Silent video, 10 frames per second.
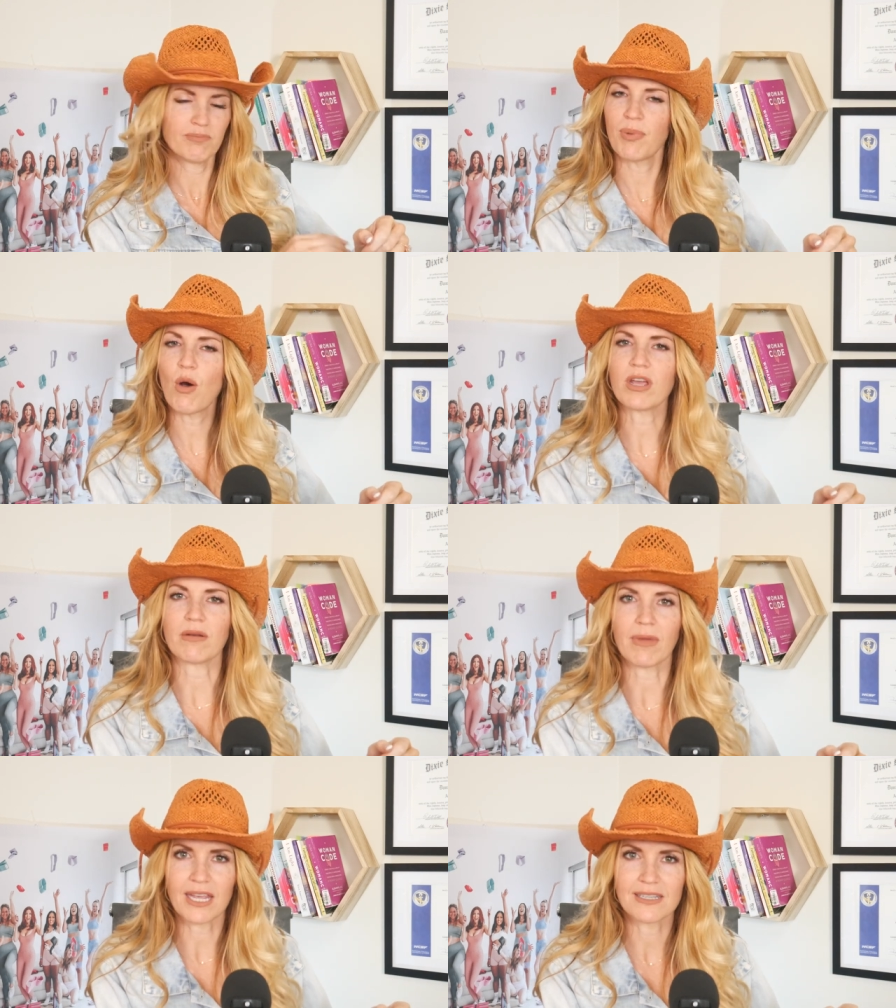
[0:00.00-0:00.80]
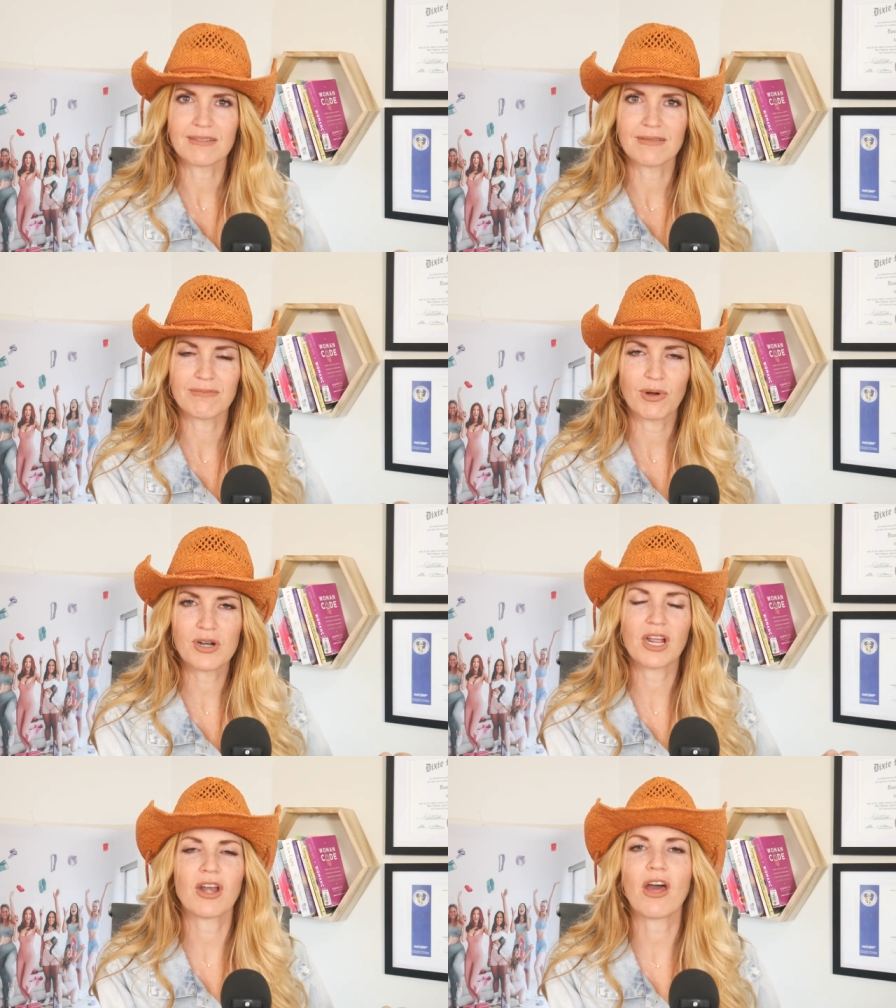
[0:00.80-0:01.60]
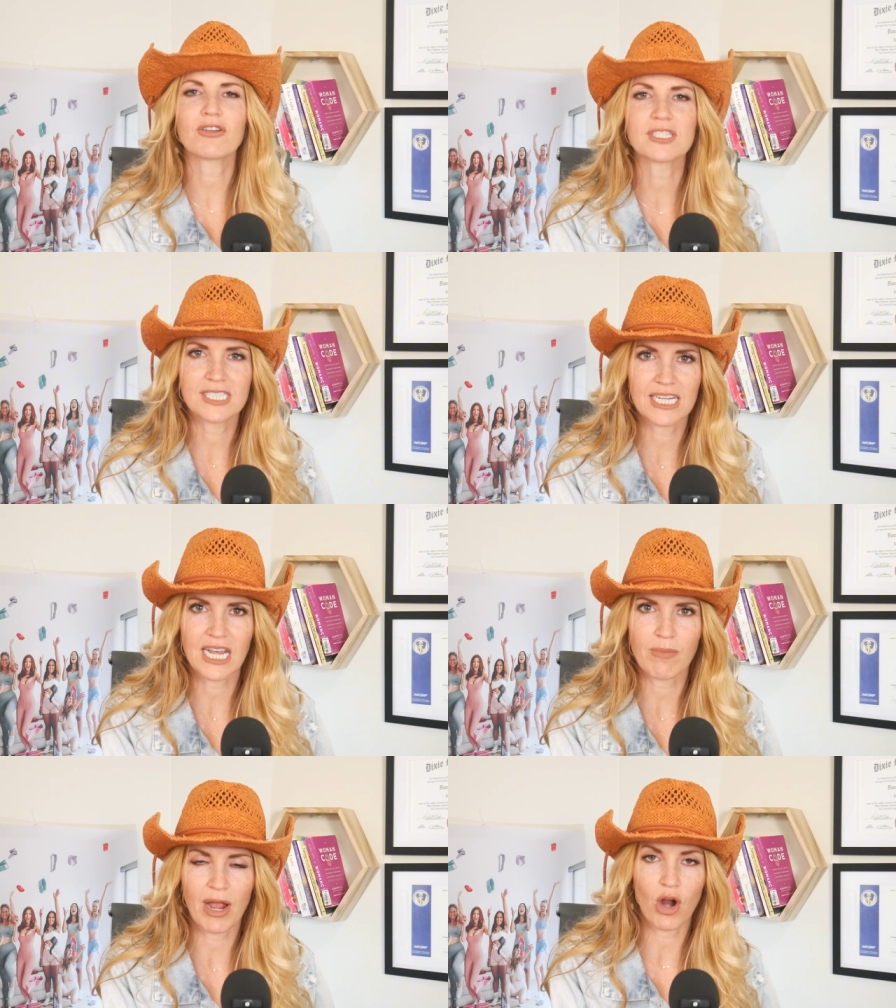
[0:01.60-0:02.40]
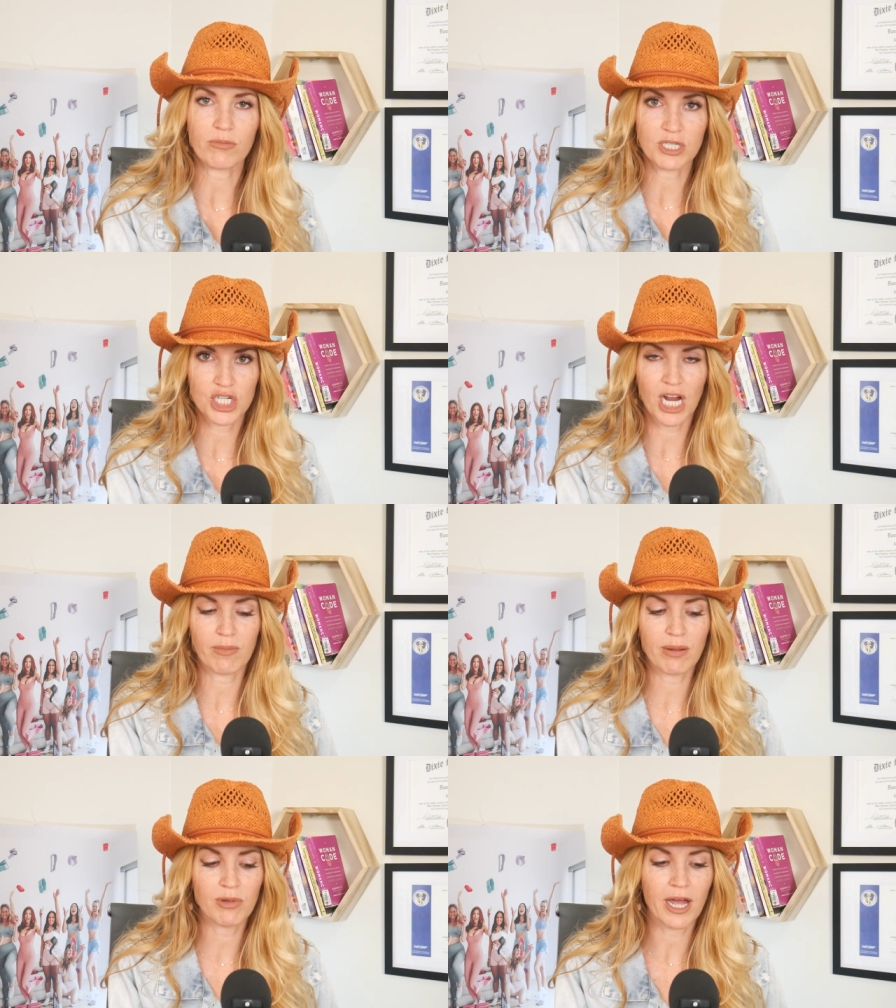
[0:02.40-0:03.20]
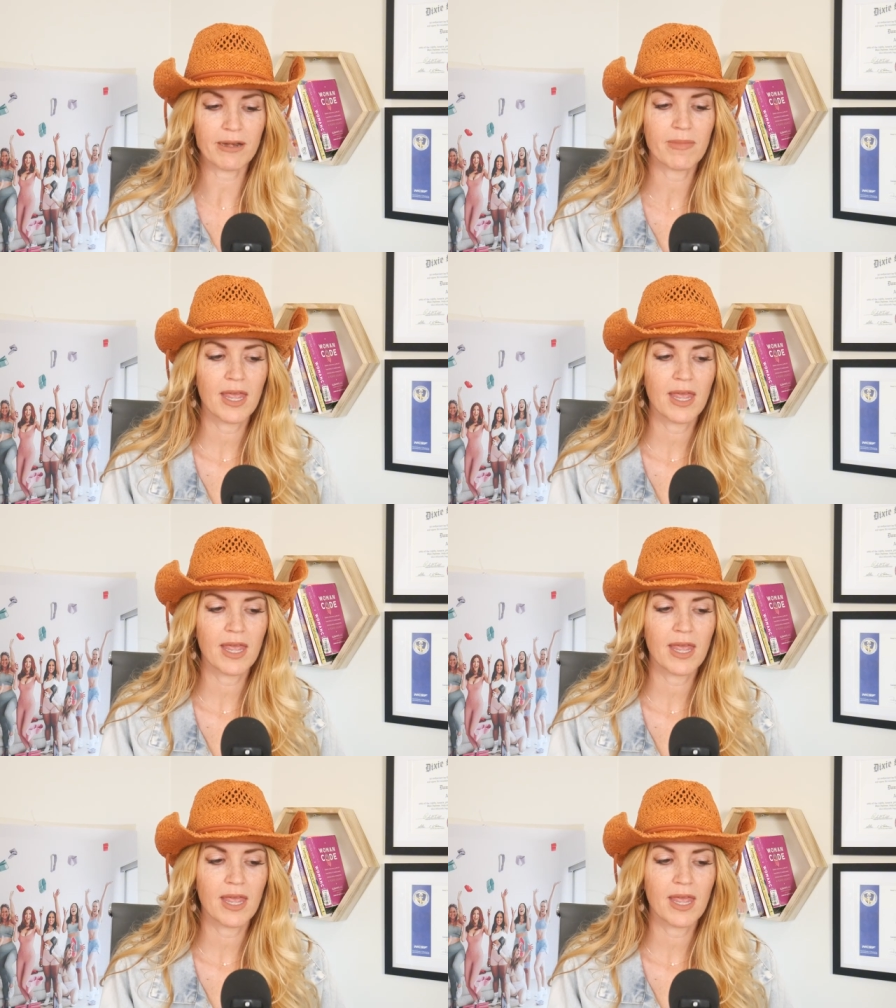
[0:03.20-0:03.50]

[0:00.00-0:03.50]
poking me, putting another stick in my arm to check my blood.